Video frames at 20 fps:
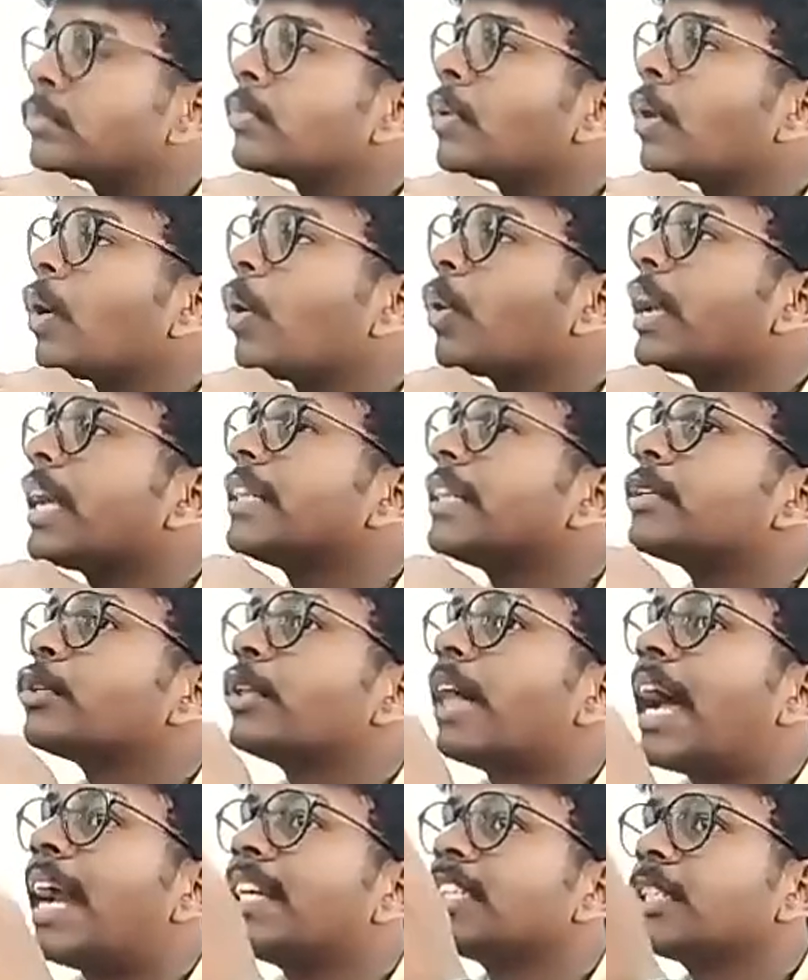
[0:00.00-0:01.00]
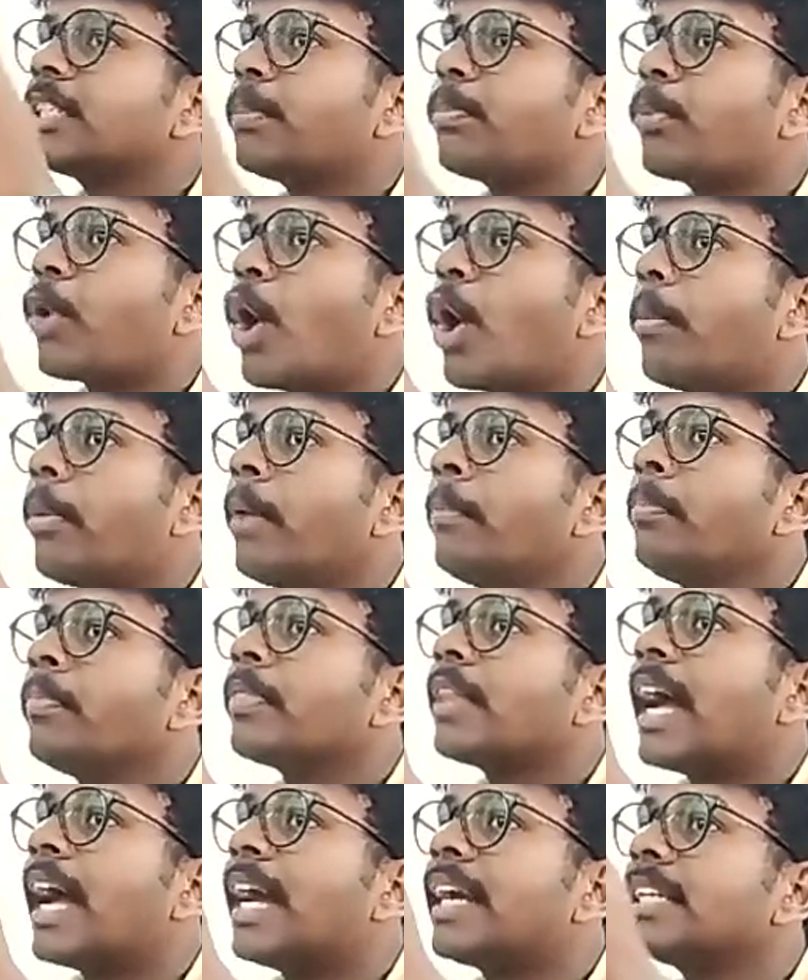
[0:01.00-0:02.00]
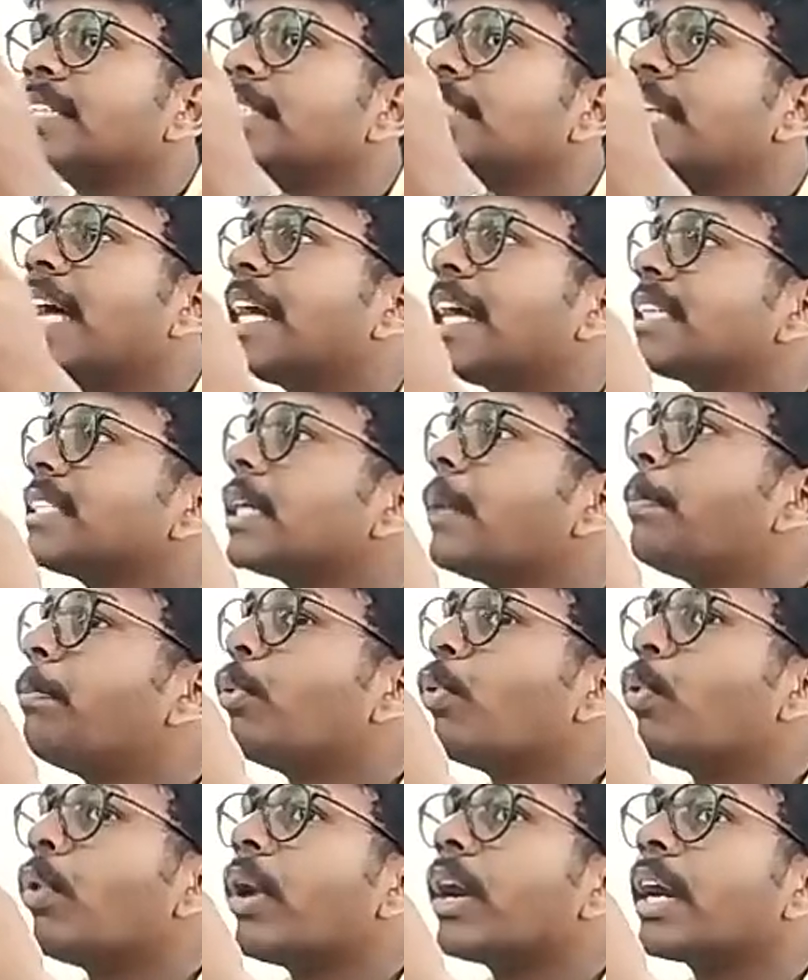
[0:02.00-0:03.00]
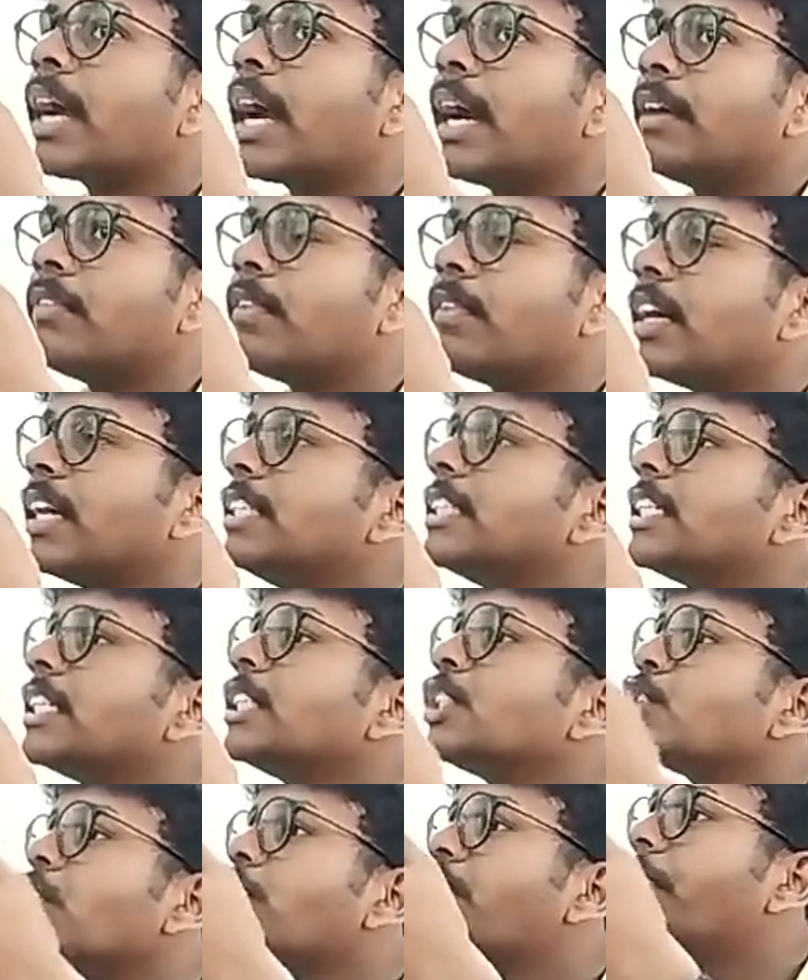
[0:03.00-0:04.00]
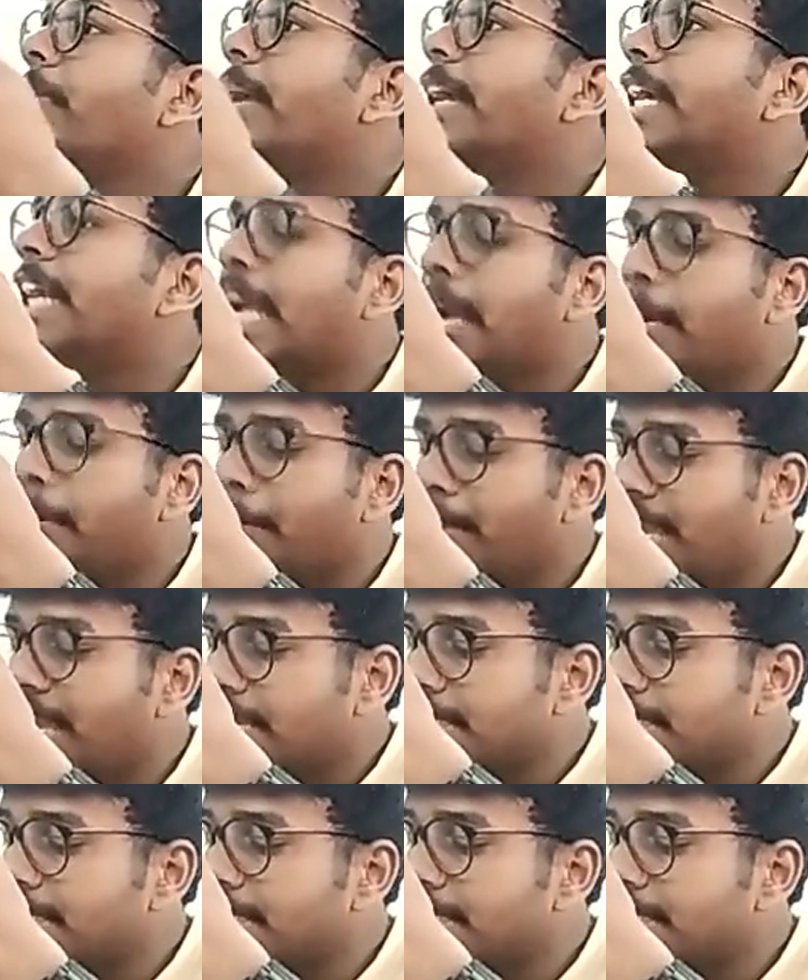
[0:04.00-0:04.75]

Okay, so that is the problem. That is, there is a poor convergence of midday meal